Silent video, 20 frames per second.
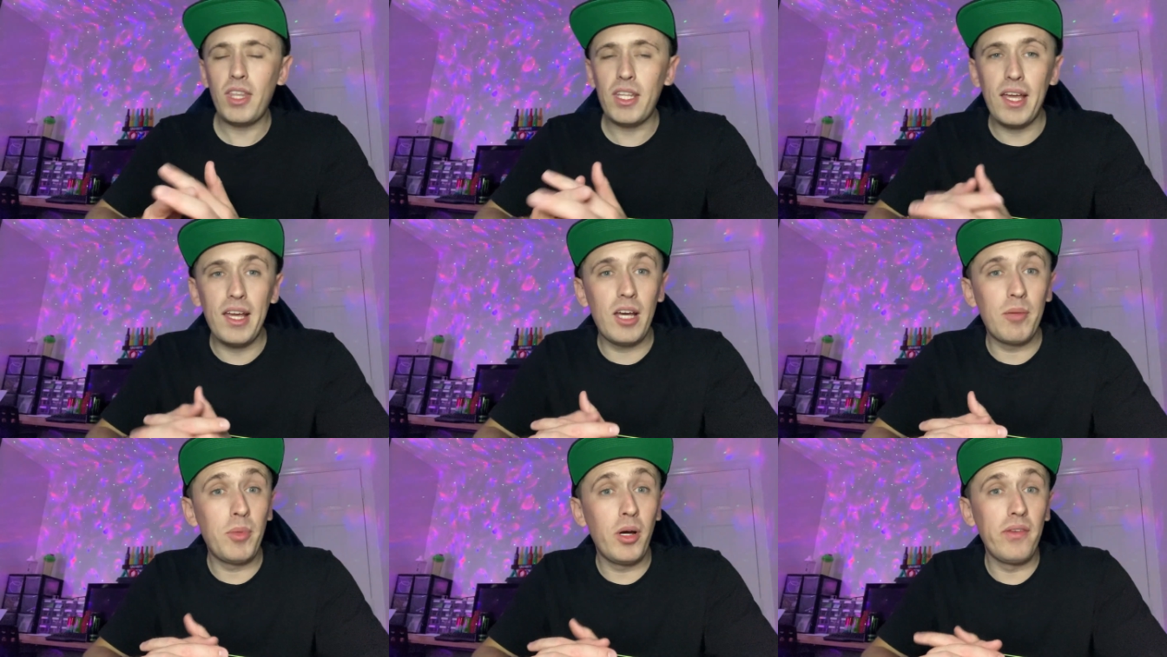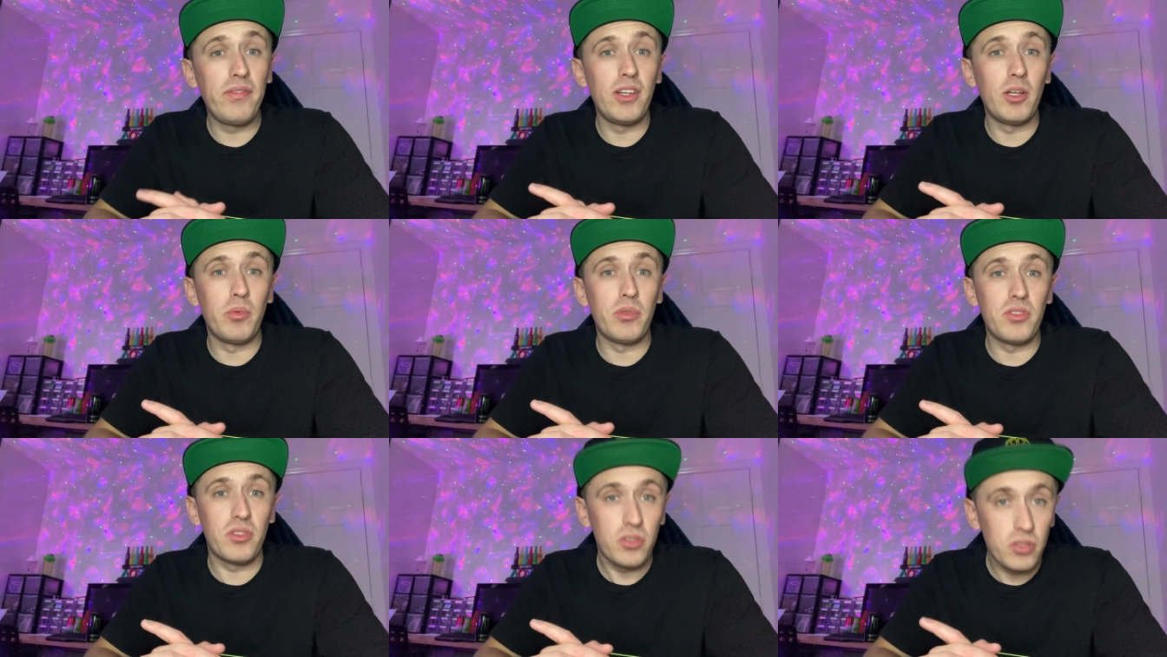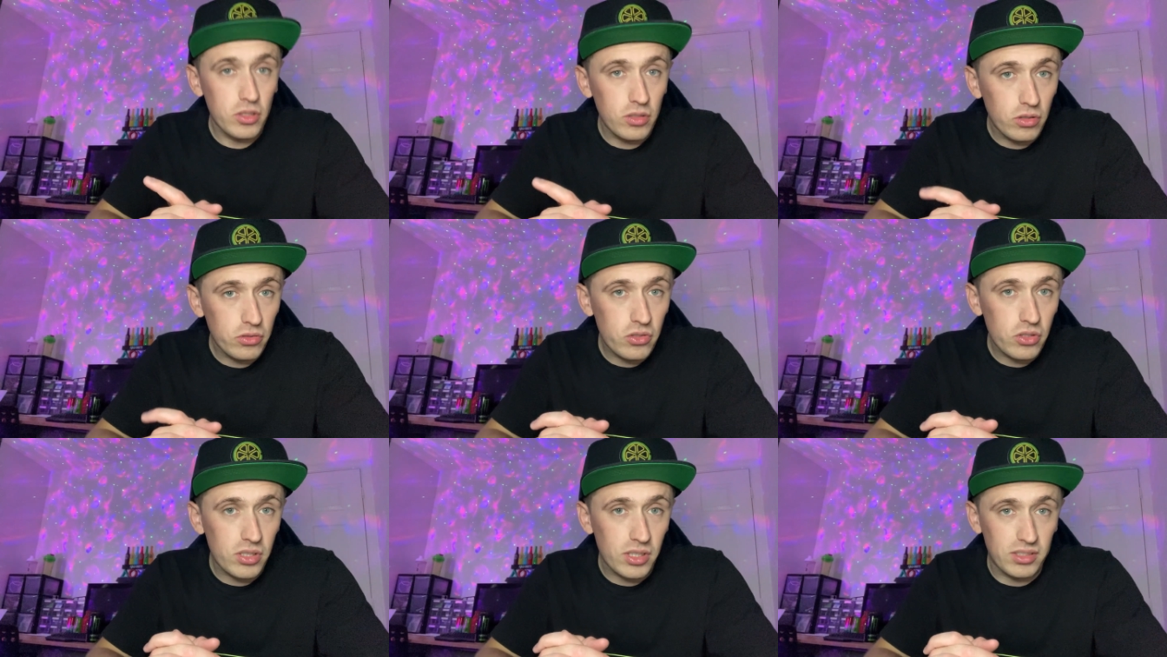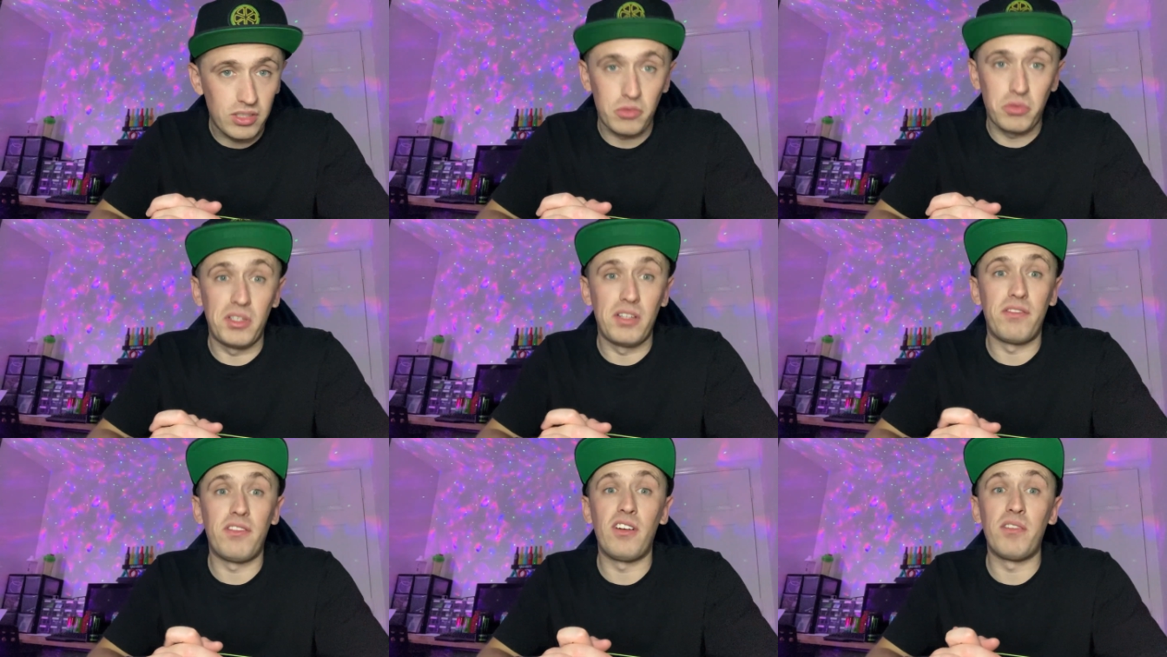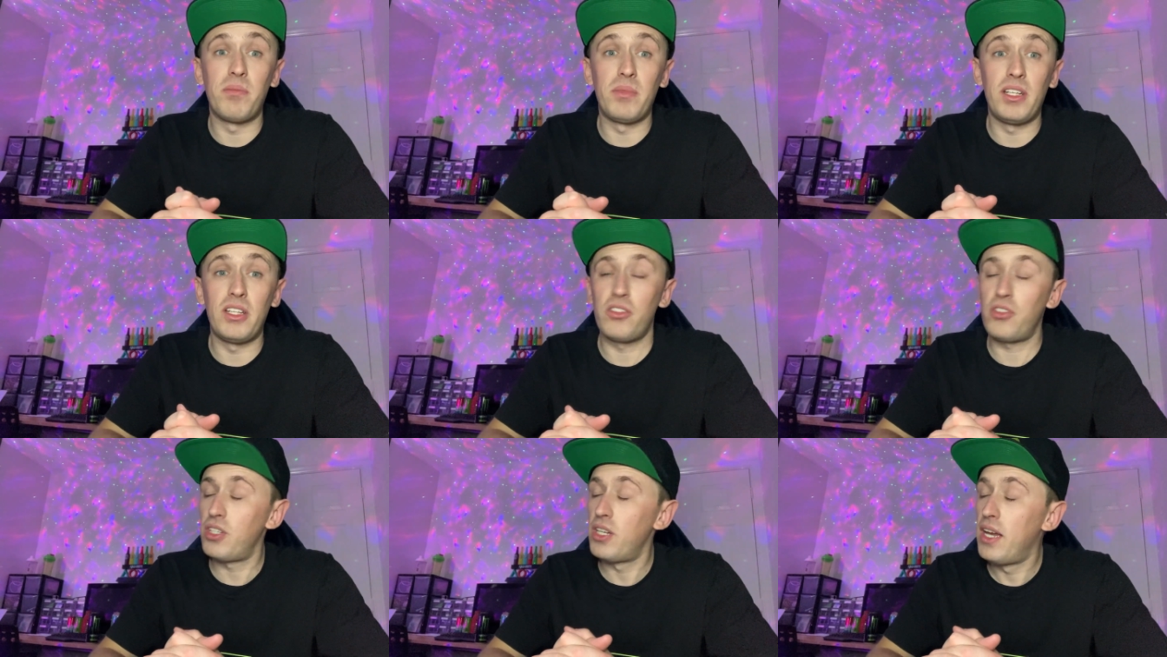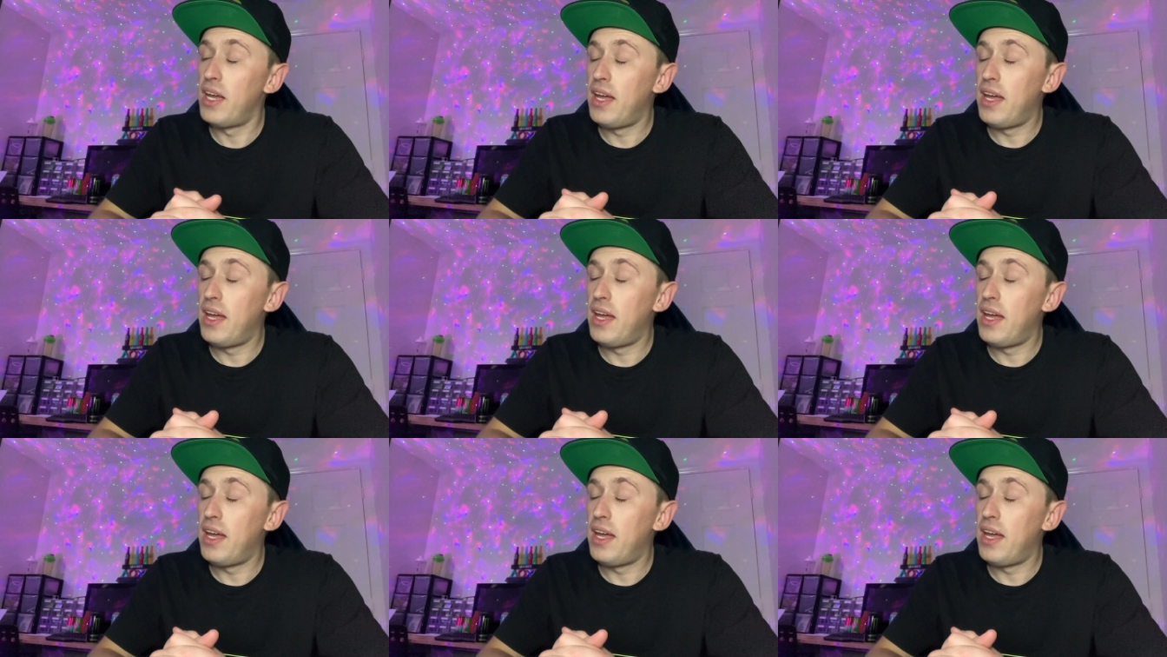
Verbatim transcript: Um, hopefully it wasn't too long, just under 25 minutes.